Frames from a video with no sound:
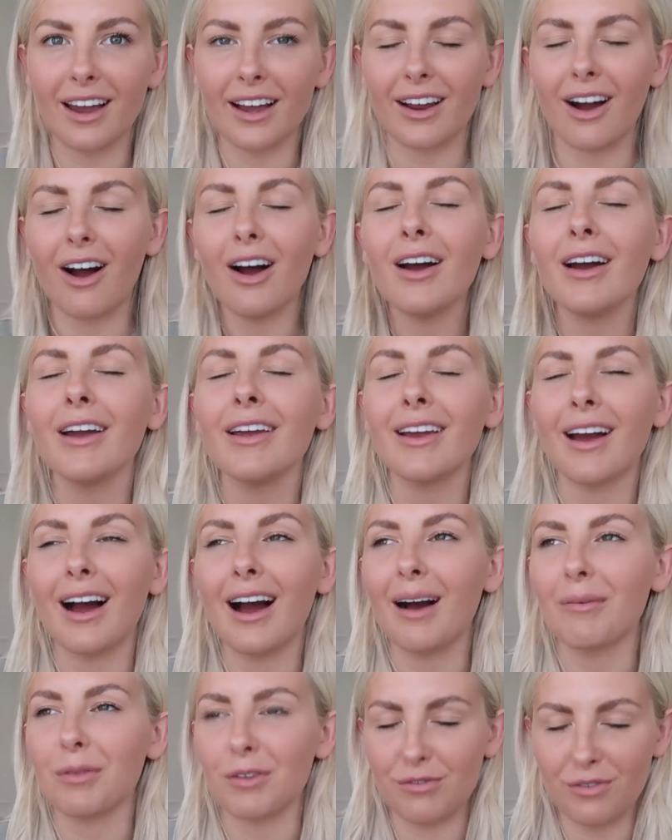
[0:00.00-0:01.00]
Like, I
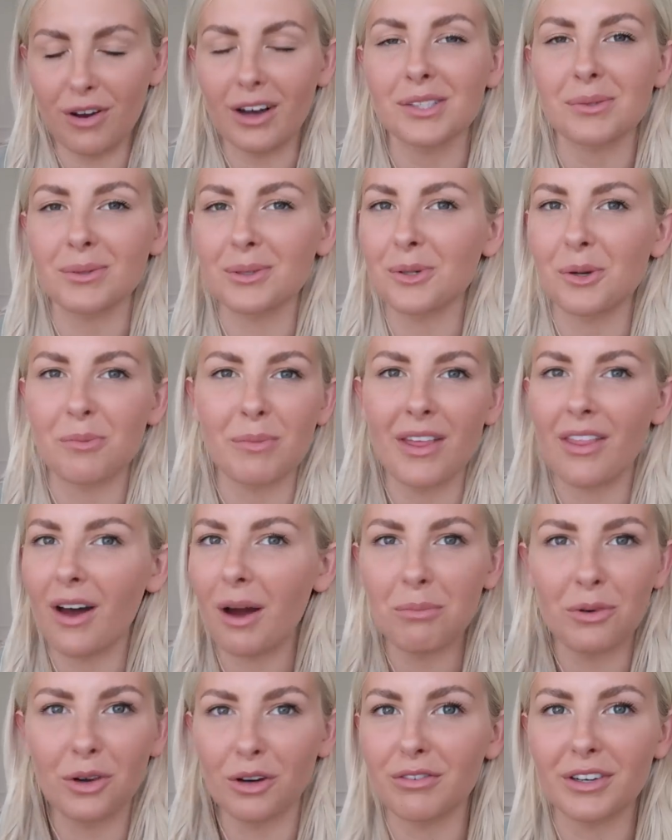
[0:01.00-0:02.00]
am the first one to admit that
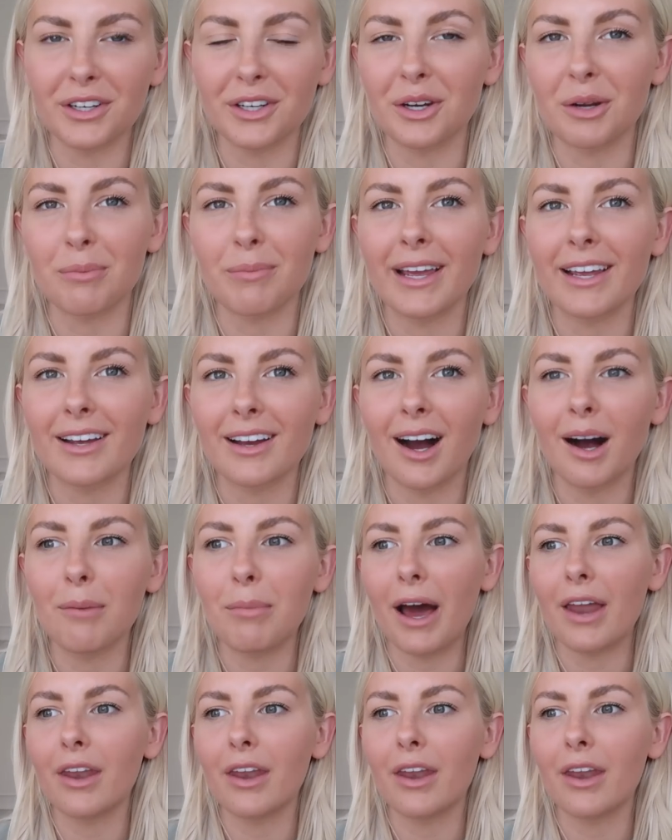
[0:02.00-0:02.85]
I'm not very good at makeup.